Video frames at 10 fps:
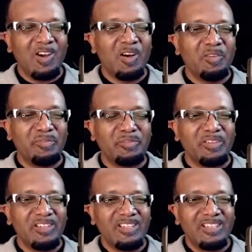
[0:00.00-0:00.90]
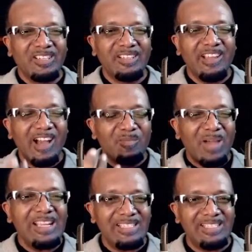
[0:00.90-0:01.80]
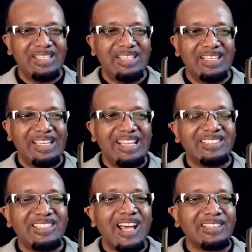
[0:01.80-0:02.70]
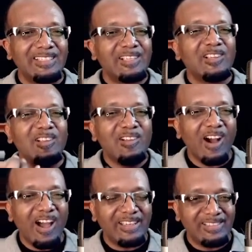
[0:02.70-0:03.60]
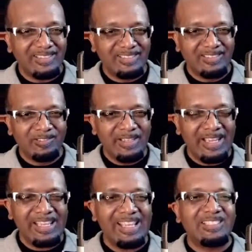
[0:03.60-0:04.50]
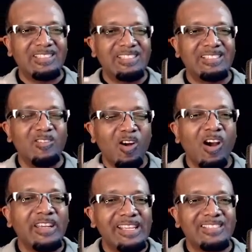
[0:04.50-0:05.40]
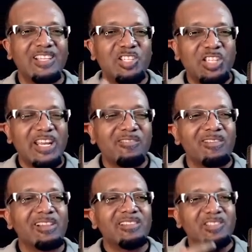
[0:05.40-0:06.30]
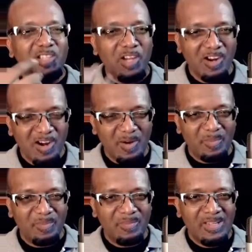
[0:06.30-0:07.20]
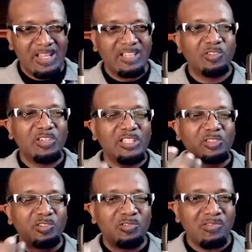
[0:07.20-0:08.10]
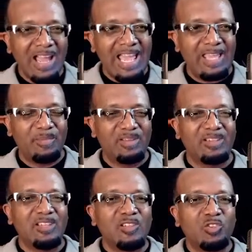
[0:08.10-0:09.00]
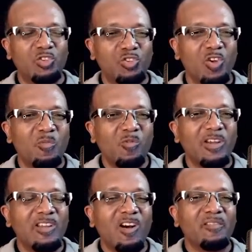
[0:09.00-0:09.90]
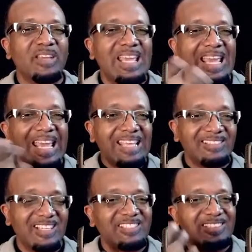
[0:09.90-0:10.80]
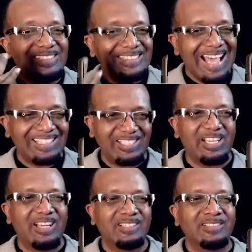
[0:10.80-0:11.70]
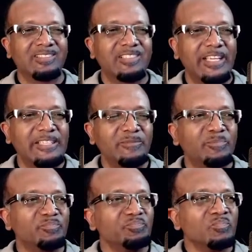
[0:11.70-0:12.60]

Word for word: of the Almighty is not God. Okay, it's God is a general term to describe someone of His stature. Good.